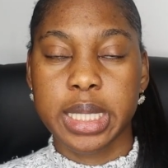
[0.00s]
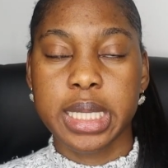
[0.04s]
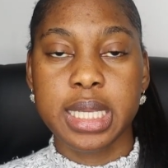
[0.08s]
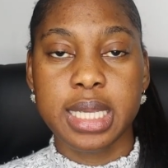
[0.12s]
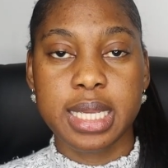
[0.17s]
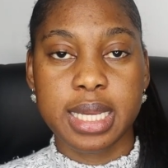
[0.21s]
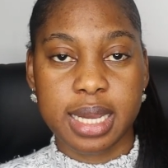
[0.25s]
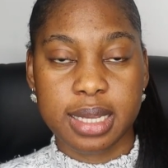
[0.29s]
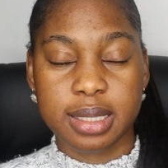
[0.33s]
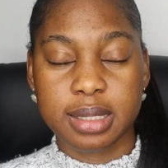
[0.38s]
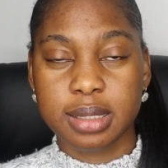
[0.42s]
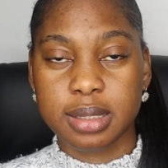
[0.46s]

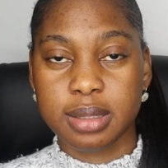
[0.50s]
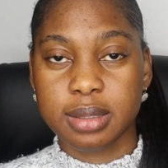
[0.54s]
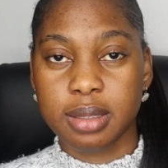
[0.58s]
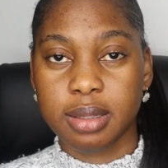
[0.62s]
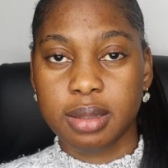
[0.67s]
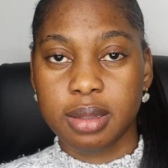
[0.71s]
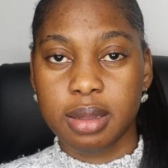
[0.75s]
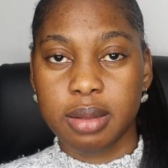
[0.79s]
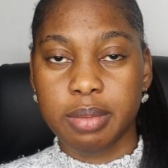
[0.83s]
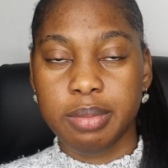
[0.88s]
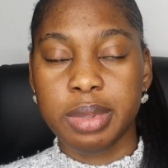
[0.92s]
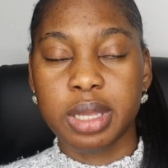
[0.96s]
yes
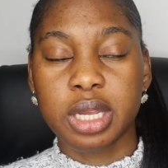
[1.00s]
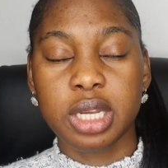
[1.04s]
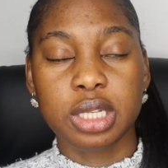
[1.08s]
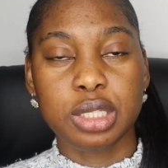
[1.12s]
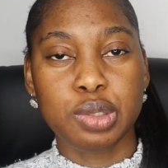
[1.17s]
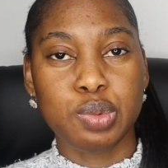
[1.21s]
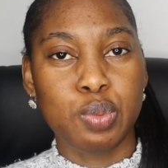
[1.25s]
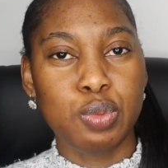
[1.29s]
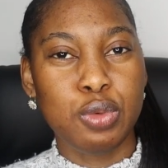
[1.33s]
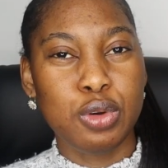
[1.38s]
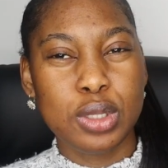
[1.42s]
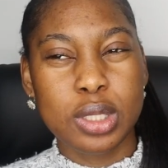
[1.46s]

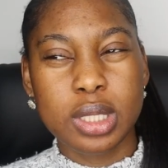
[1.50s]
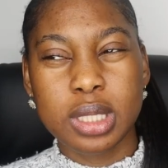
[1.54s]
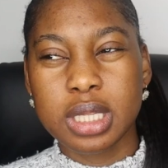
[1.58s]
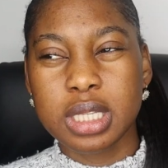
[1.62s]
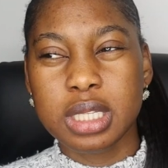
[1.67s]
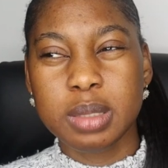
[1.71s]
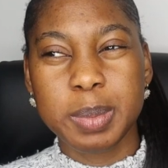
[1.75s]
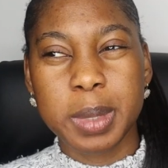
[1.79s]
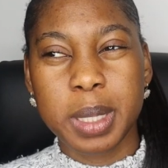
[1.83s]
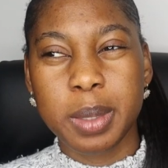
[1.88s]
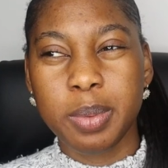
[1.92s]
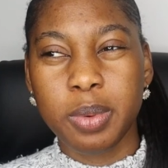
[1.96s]
because most of
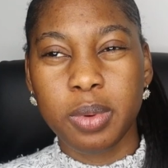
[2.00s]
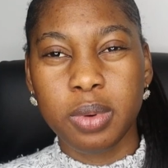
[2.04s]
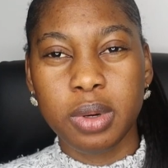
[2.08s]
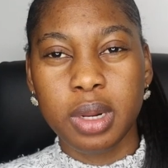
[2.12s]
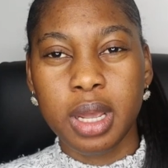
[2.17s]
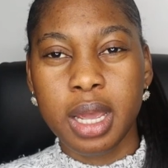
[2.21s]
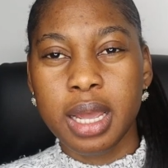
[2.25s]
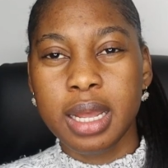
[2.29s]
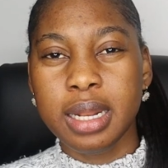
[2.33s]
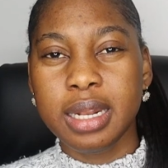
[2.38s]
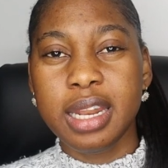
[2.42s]
these people